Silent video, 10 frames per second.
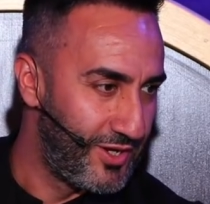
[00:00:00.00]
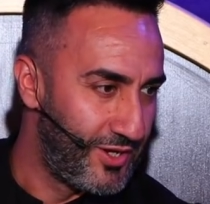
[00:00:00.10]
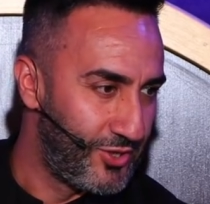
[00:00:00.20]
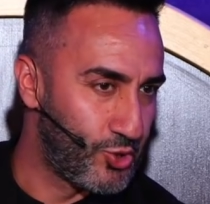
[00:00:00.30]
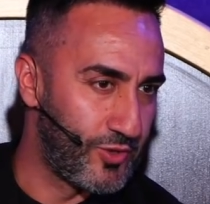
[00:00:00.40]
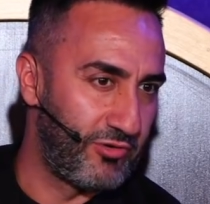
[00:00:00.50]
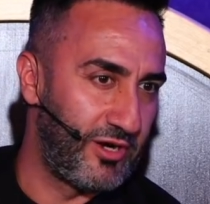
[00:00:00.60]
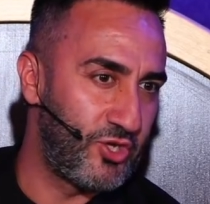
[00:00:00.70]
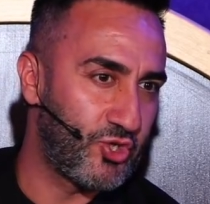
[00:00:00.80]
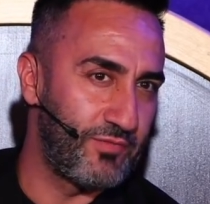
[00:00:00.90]
to the
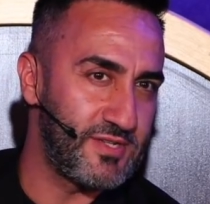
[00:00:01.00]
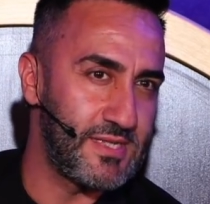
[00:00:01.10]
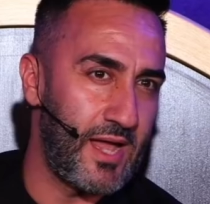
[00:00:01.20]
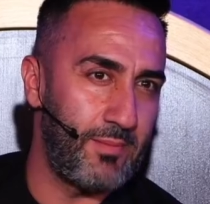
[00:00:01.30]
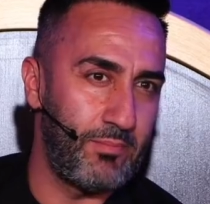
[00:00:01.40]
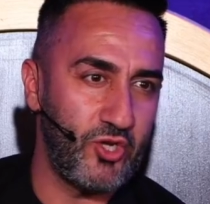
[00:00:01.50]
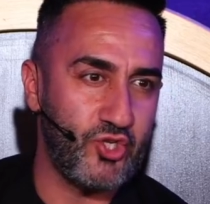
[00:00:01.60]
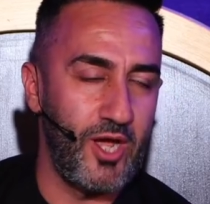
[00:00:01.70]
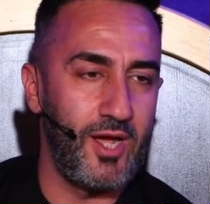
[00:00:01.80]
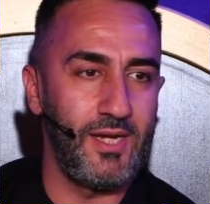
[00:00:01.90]
religion of Islam
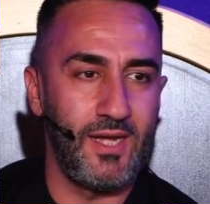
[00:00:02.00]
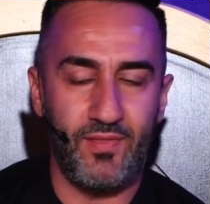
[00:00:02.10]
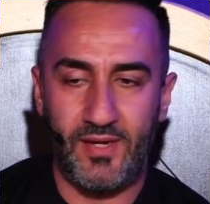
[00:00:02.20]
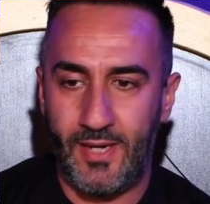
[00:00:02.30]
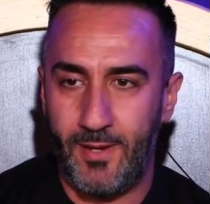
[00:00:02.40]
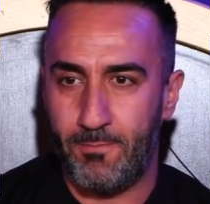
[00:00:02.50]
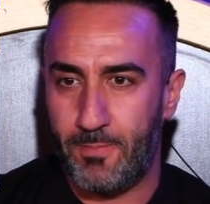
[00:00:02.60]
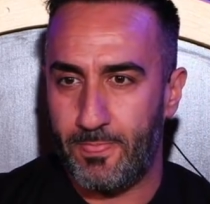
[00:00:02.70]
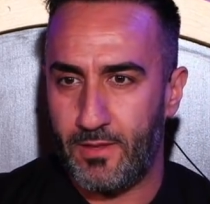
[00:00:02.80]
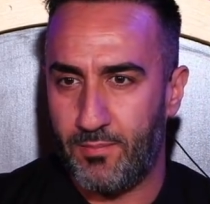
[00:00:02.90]
much earlier than
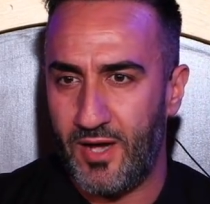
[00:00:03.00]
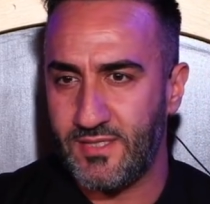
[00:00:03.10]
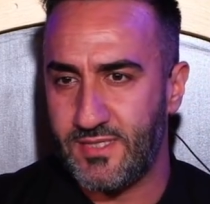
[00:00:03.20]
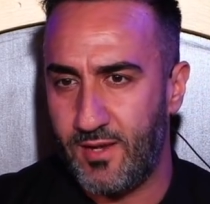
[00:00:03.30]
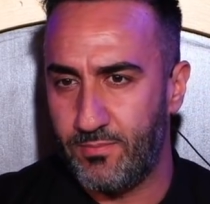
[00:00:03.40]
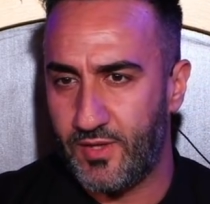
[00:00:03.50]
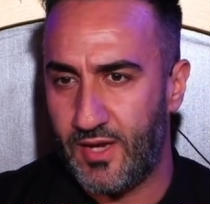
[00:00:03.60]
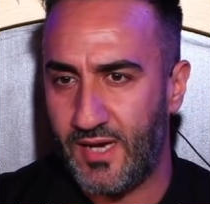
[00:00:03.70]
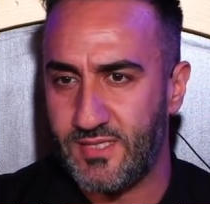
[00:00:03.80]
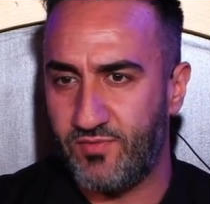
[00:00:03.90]
him. Amongst them, the
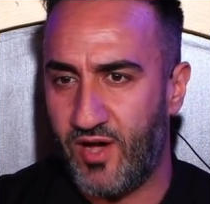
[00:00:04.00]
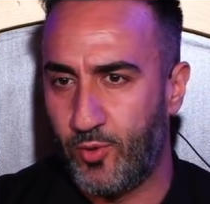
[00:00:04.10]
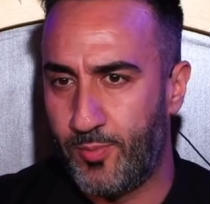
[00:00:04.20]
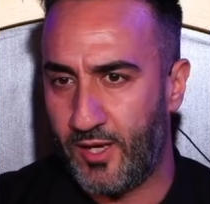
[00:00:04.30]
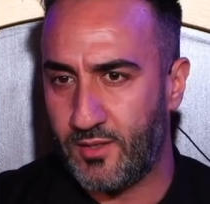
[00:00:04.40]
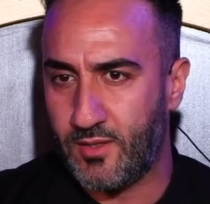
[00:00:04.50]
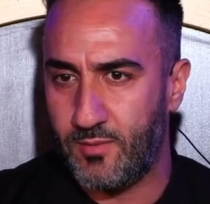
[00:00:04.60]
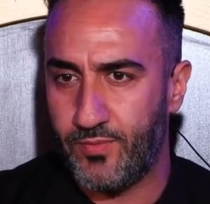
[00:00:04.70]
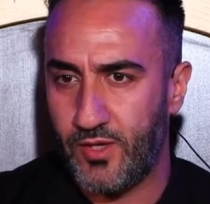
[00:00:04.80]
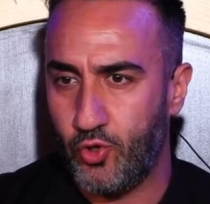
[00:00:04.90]
likes of Abu Bakr
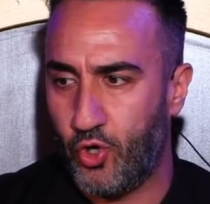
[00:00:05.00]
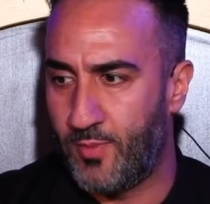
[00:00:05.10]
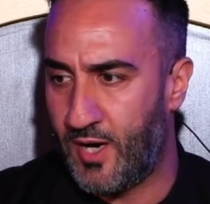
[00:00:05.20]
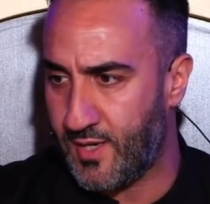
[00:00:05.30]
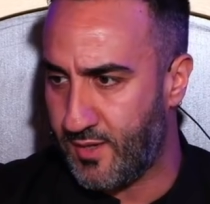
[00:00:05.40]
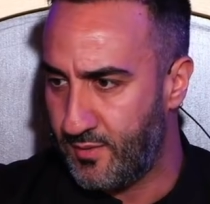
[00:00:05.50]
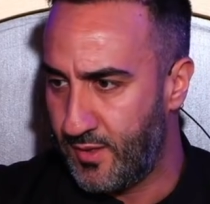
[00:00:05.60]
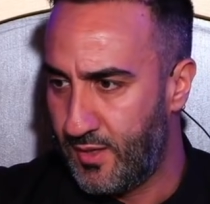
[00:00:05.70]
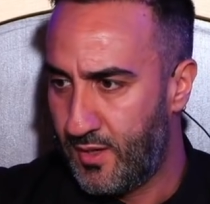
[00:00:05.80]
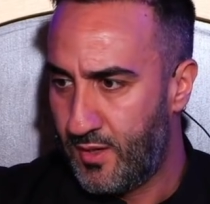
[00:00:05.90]
and Umar,
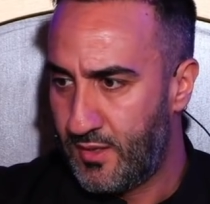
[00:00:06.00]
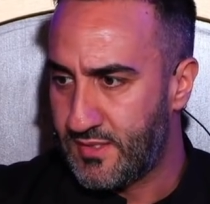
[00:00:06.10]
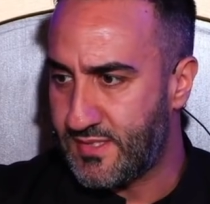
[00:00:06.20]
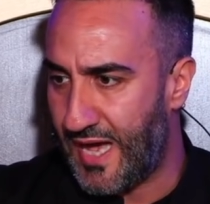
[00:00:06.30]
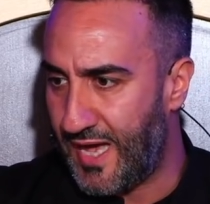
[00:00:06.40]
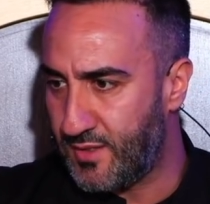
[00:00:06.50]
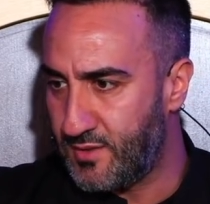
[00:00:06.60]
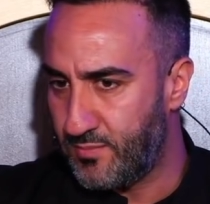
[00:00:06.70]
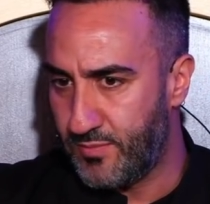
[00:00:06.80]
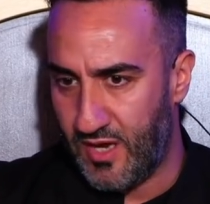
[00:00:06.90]

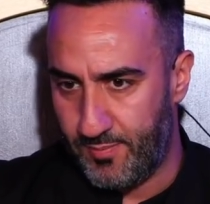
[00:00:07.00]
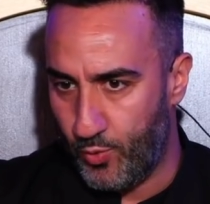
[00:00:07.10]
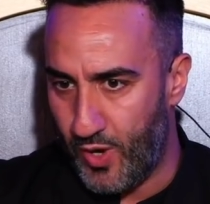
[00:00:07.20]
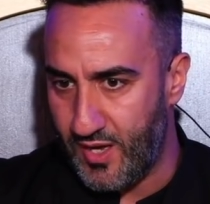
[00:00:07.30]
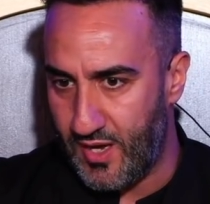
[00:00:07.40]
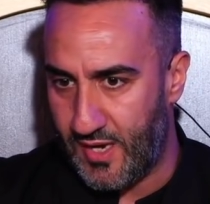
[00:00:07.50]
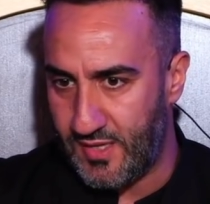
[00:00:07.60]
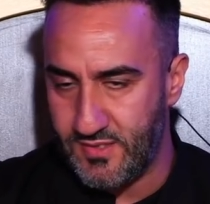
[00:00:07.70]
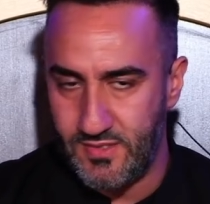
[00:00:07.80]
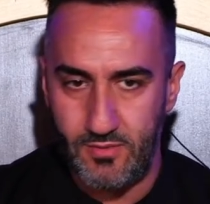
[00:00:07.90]
Sa'ad bin Abi
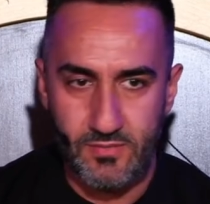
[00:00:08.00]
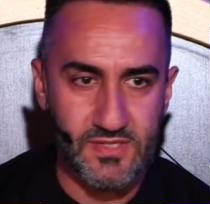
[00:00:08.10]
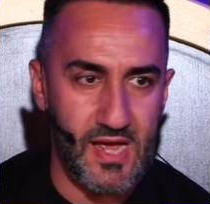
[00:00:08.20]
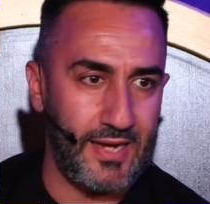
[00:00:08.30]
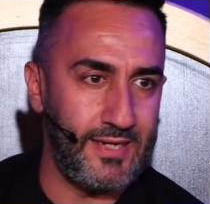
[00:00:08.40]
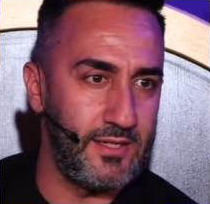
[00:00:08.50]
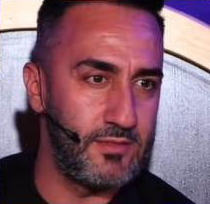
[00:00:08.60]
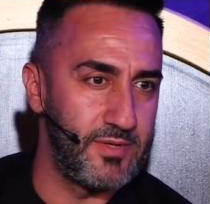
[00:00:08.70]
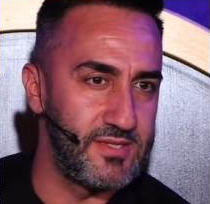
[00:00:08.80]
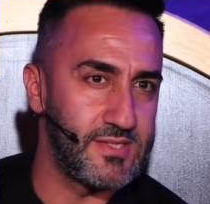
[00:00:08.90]
Waqqas,
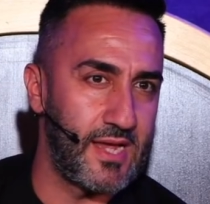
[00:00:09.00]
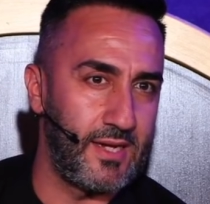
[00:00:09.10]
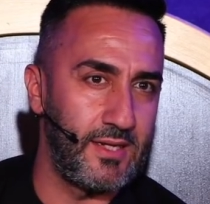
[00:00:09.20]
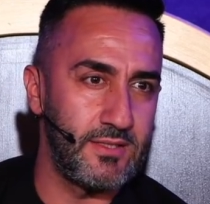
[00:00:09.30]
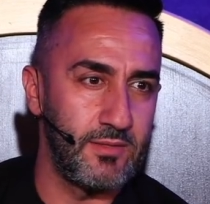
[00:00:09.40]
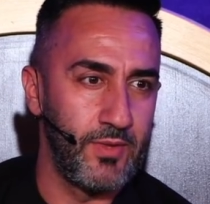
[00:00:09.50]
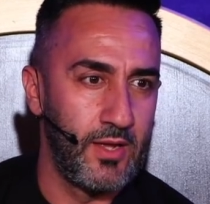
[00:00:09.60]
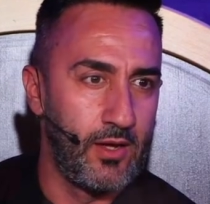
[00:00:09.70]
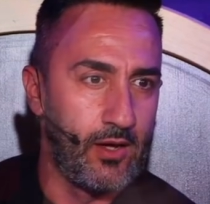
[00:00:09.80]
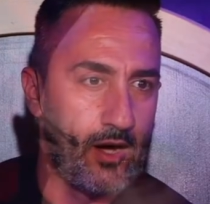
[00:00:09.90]
Sa'id bin Zayd,
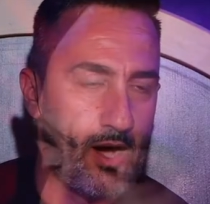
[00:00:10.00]
Abu